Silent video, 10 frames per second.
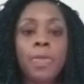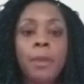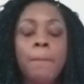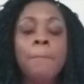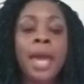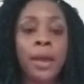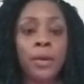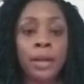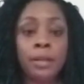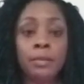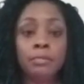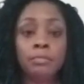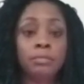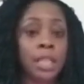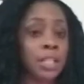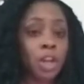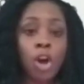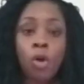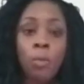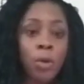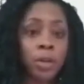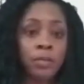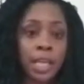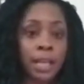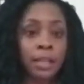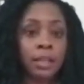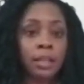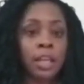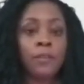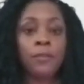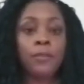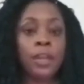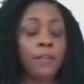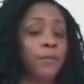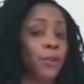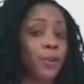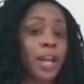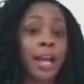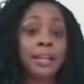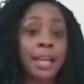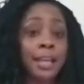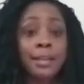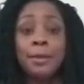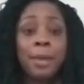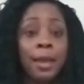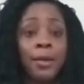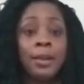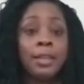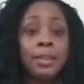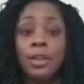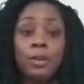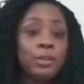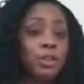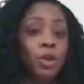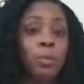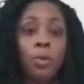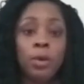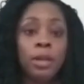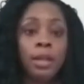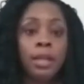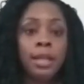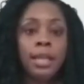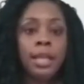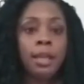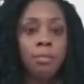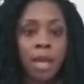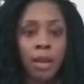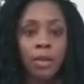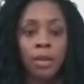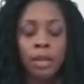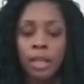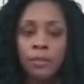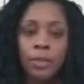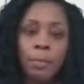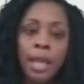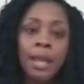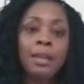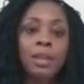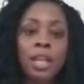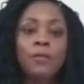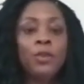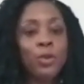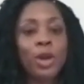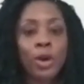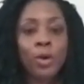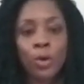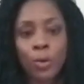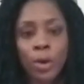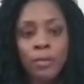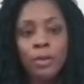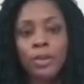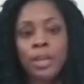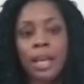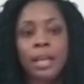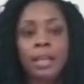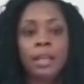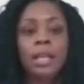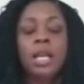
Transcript: marry. That's the whole point of dating. If you're not dating to marry, then there is no point in marrying. If you know whoever you're dating